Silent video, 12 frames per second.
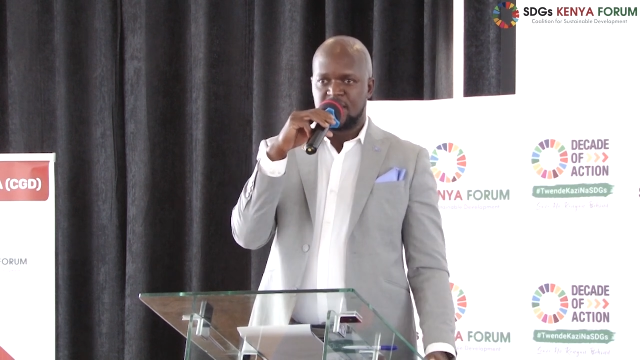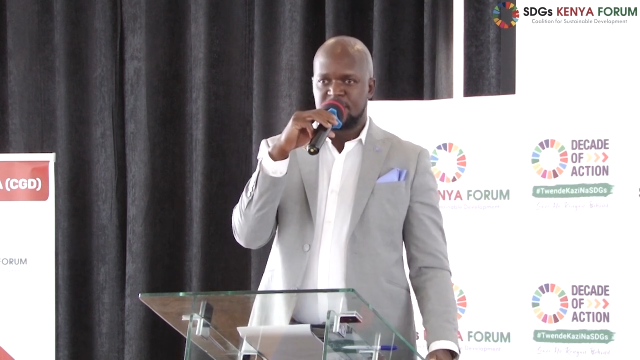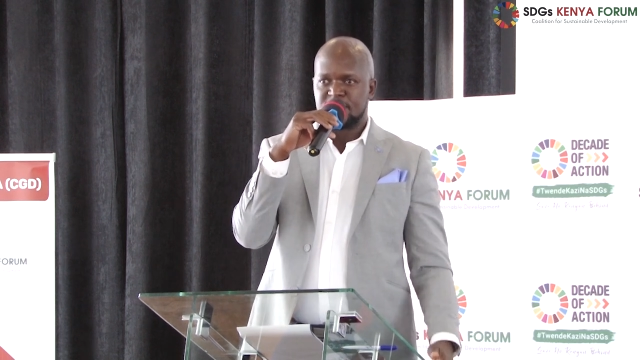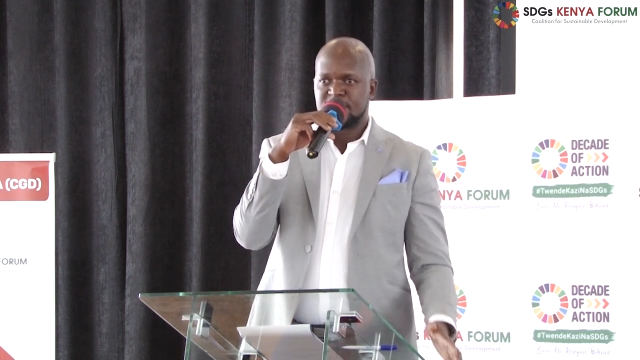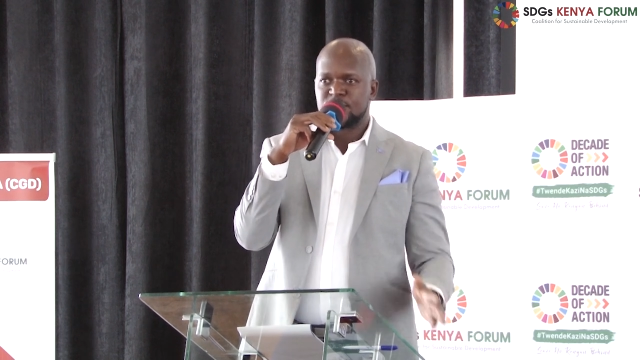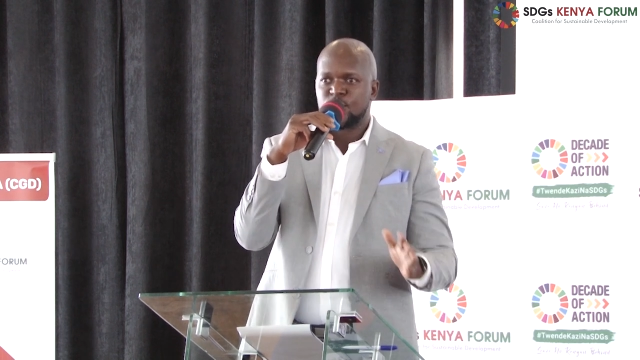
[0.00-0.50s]

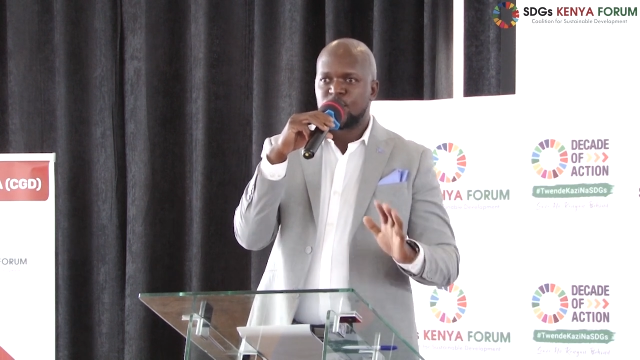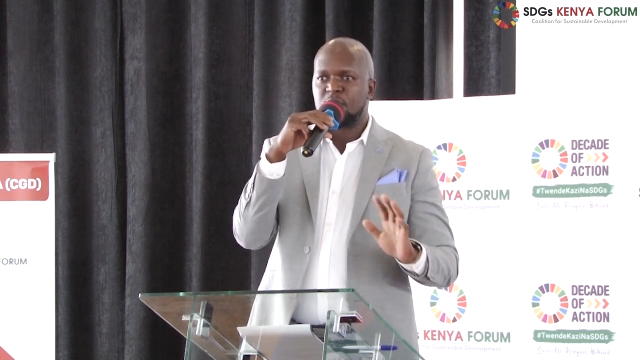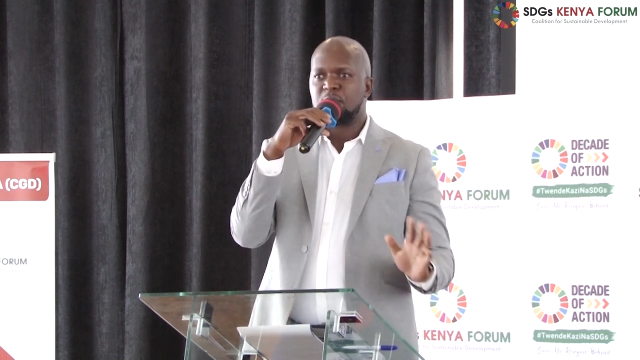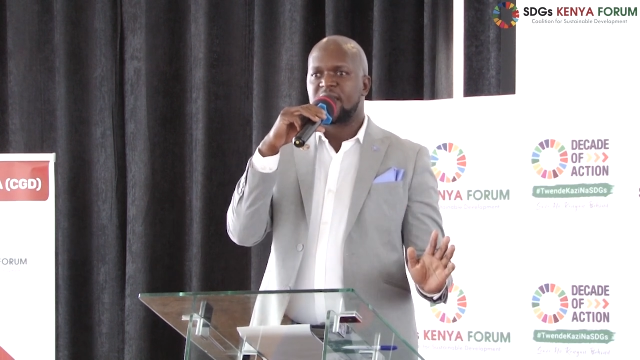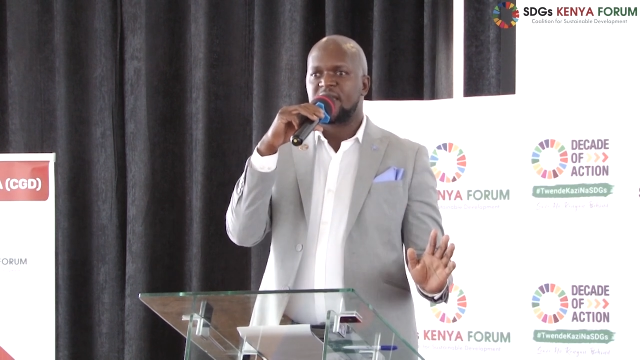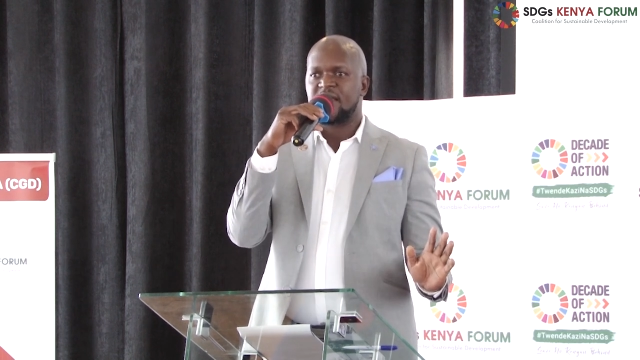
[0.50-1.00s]
this is not
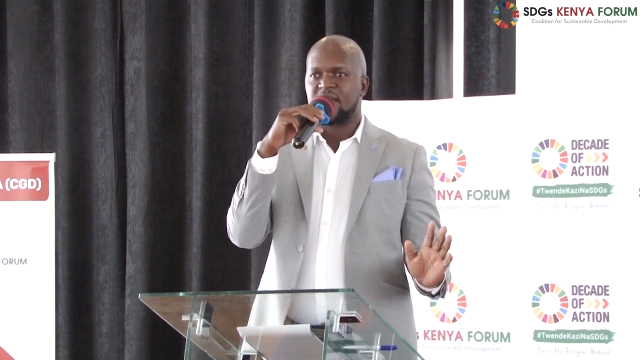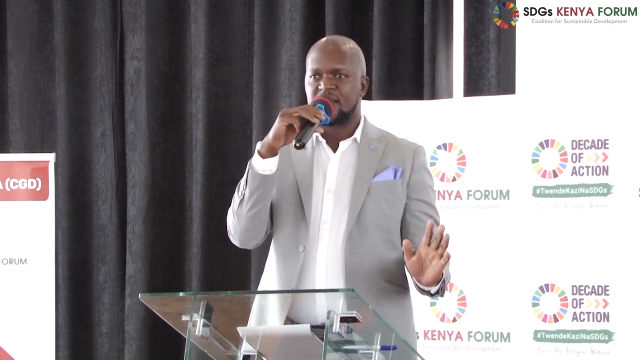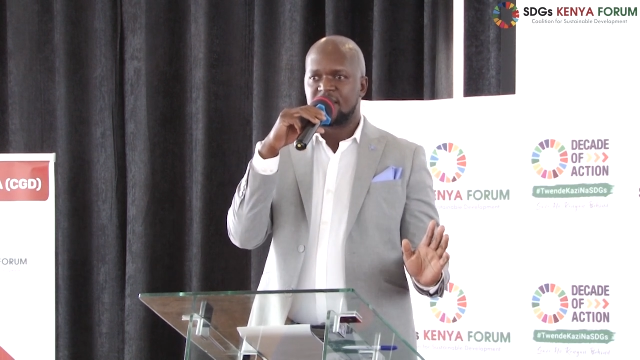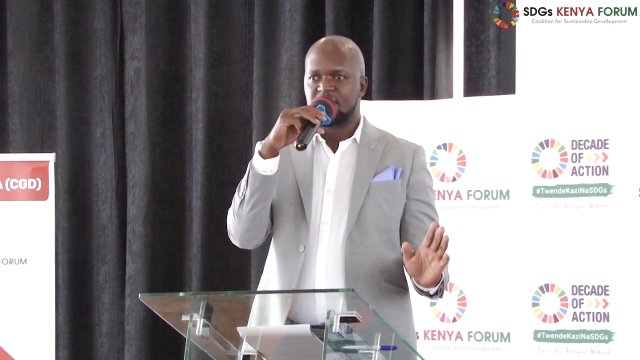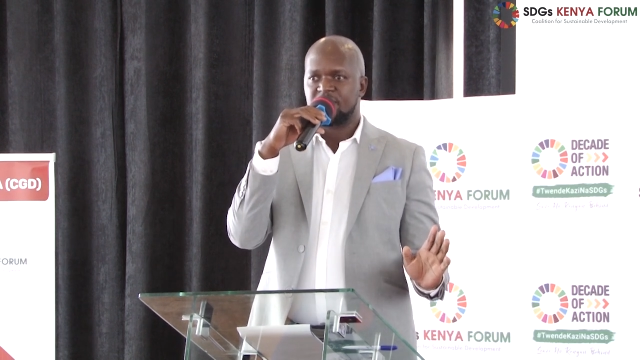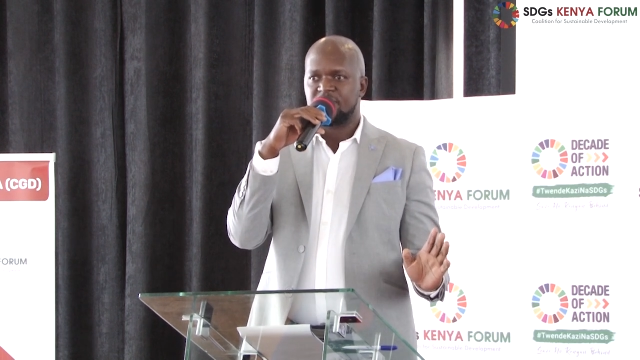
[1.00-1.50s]
the beginning.
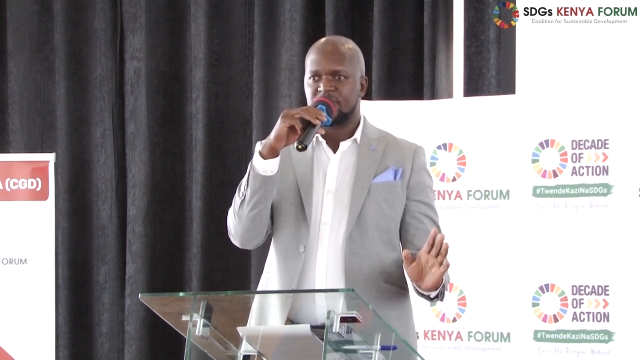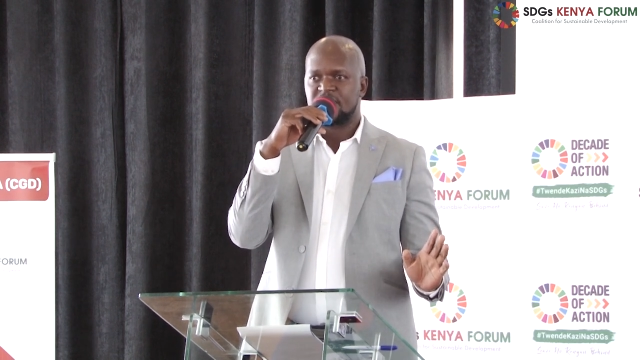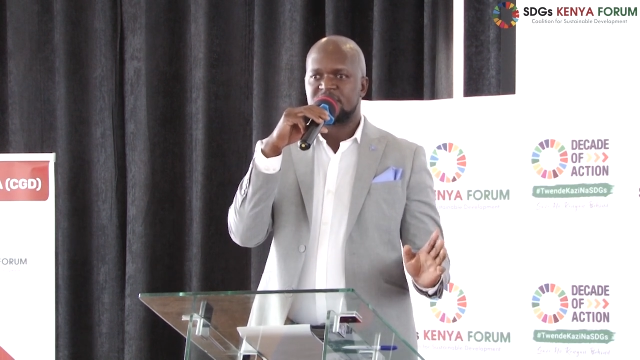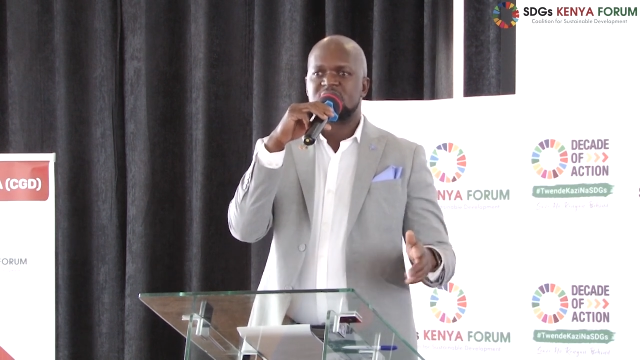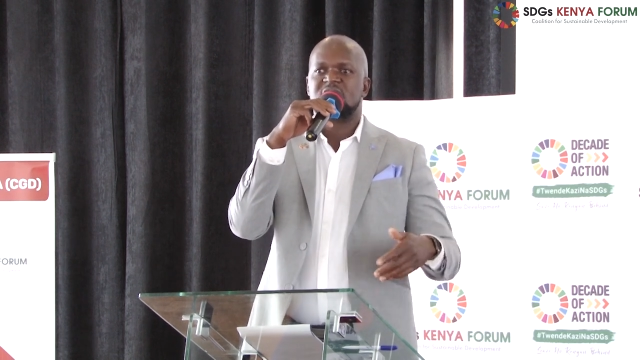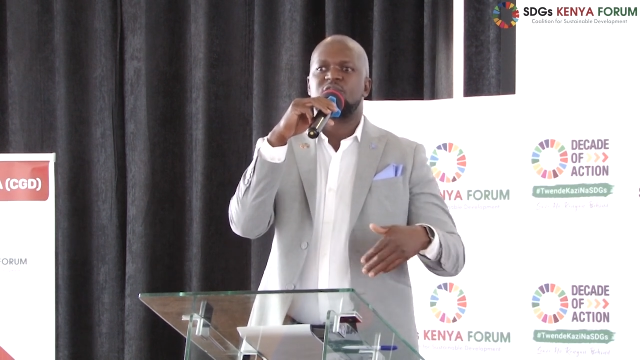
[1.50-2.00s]

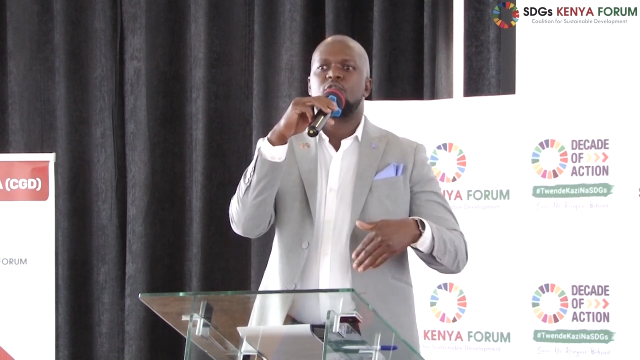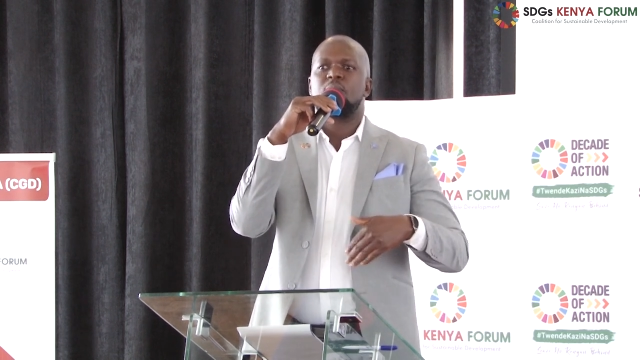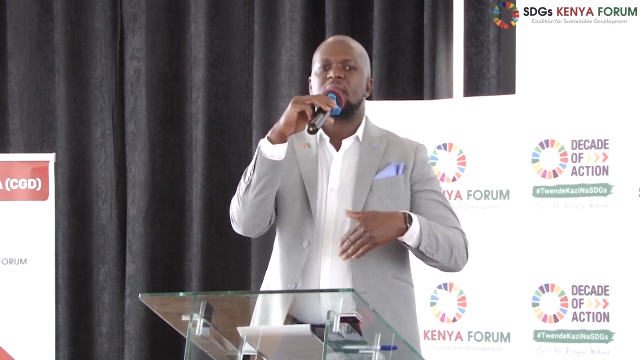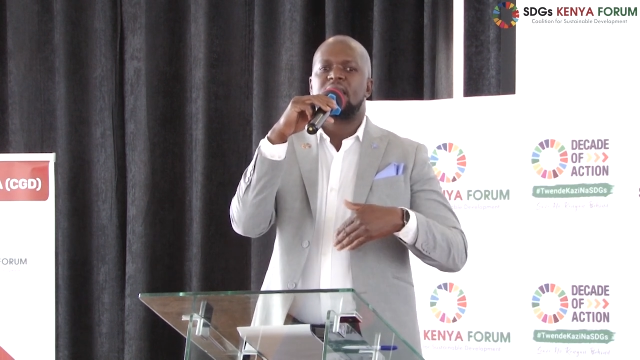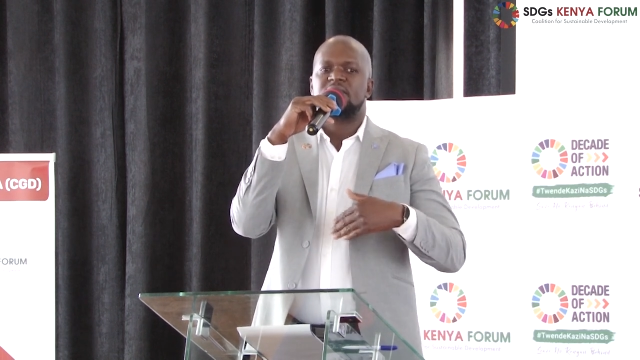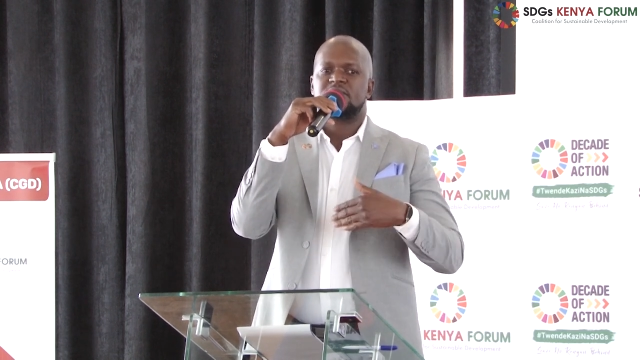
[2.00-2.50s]
It's just a
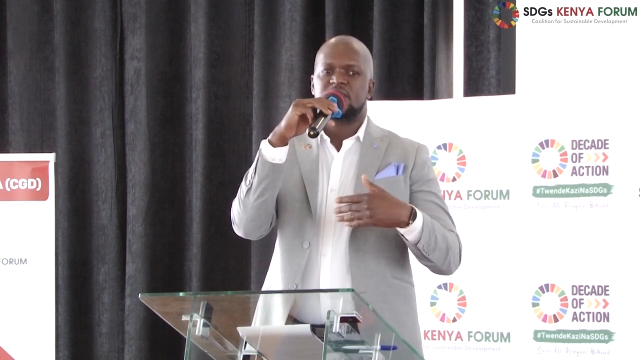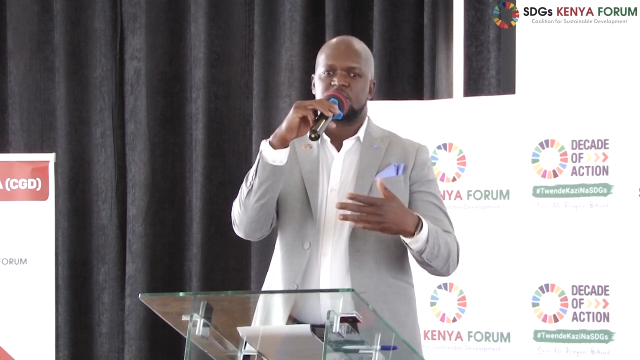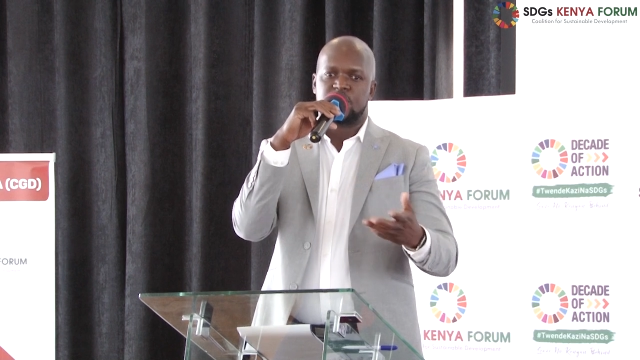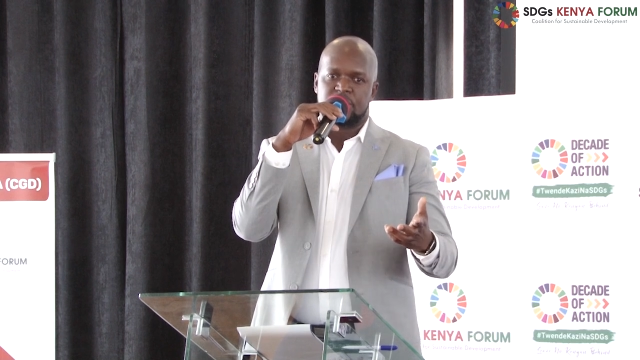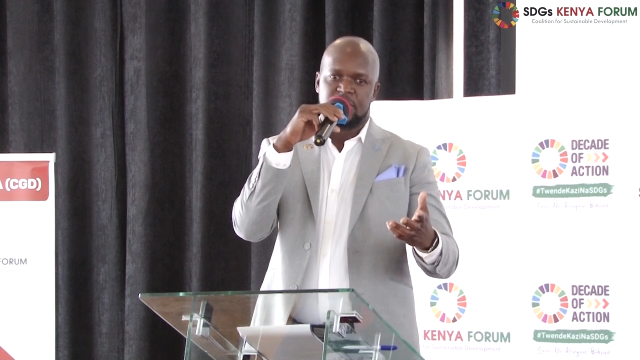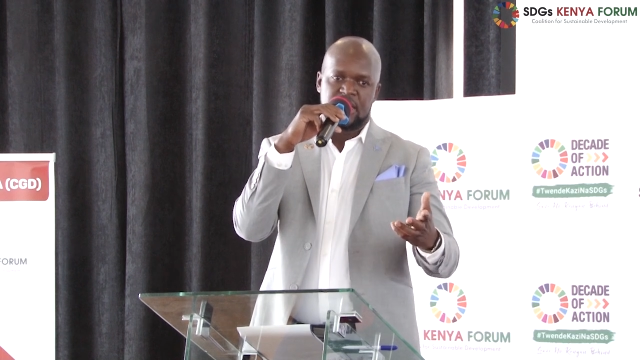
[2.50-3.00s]

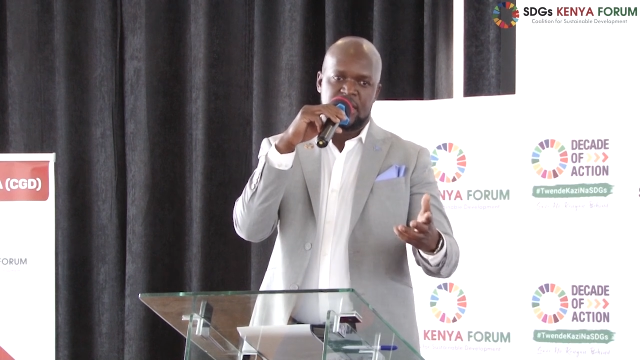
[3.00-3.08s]
formalization.